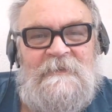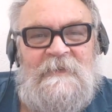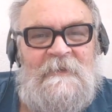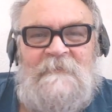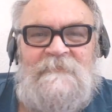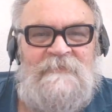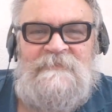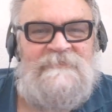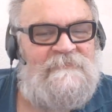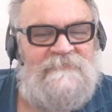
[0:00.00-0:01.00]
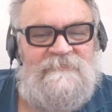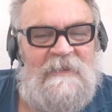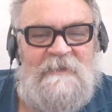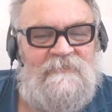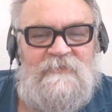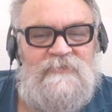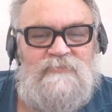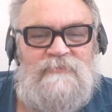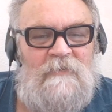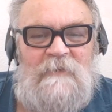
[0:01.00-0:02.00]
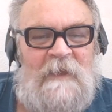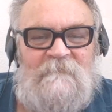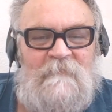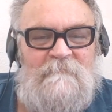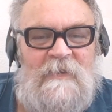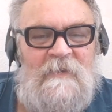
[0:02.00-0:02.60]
yeah, and this is saying that you don't have a